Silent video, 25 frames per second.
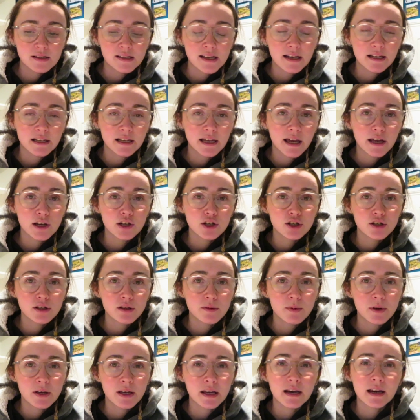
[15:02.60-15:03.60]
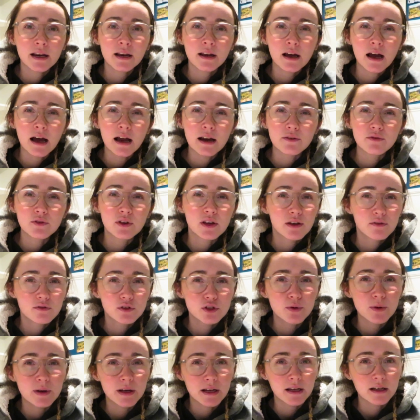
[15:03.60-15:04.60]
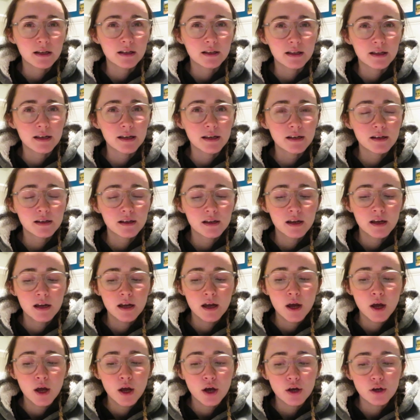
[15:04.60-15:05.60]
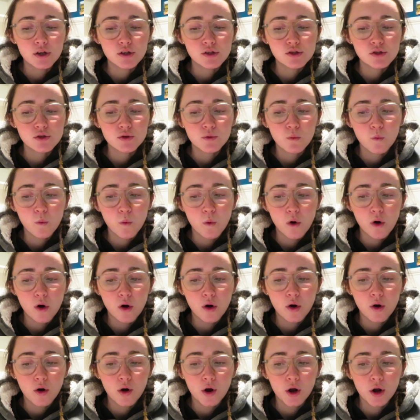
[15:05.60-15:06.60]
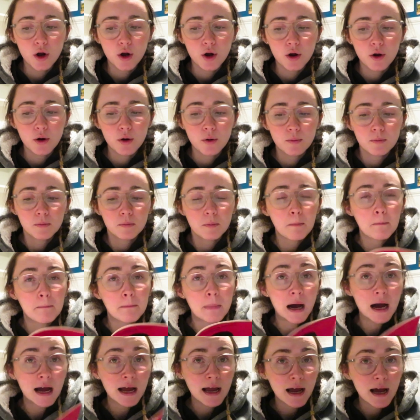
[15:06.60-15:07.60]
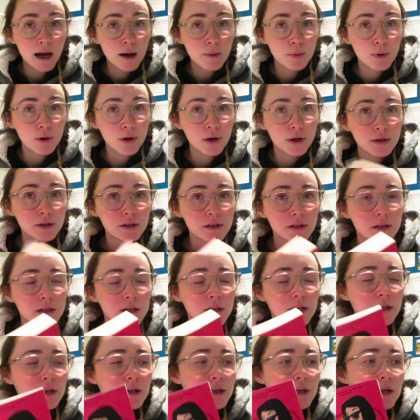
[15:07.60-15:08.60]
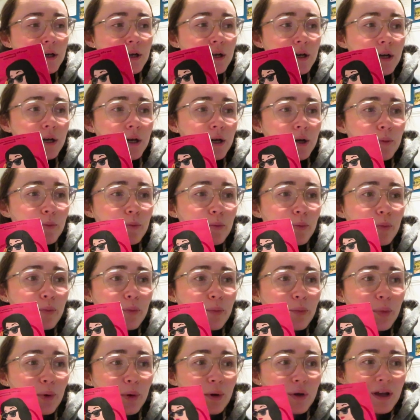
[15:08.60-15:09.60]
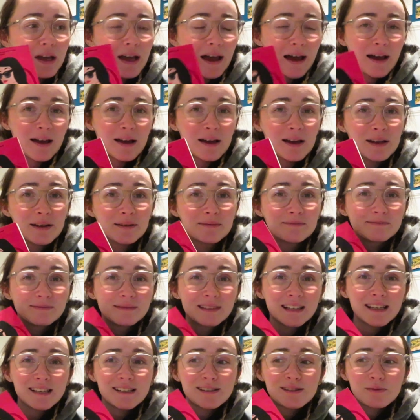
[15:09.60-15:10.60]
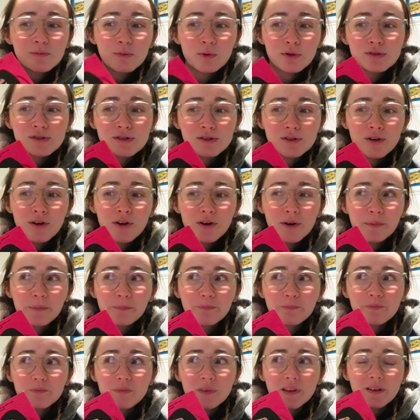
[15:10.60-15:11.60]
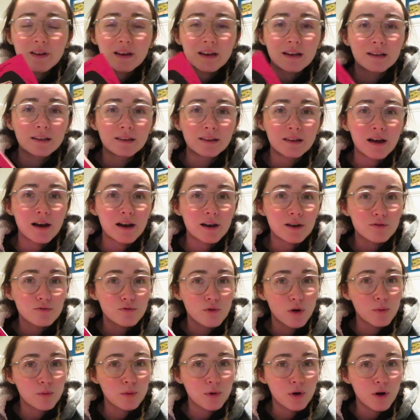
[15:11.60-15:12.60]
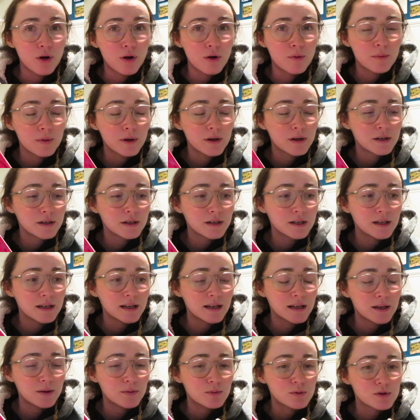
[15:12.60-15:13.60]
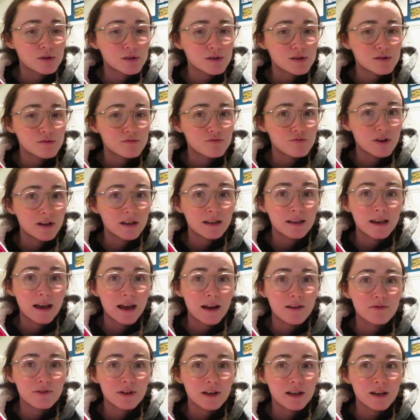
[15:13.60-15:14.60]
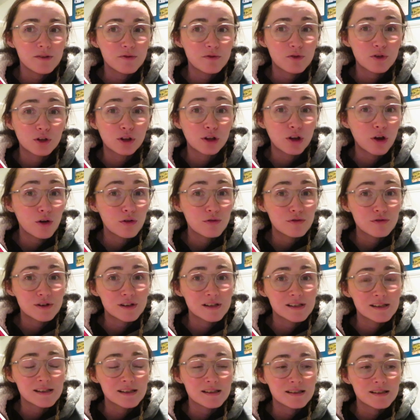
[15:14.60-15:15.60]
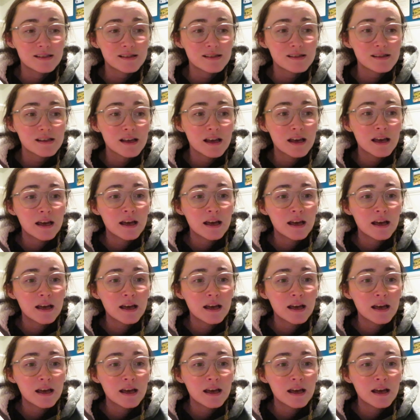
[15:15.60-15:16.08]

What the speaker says: dedication at the beginning kind of gives you an inkling as to what might happen. But yeah, this was not like a light rom-com. it was really heavy for a lot of reasons.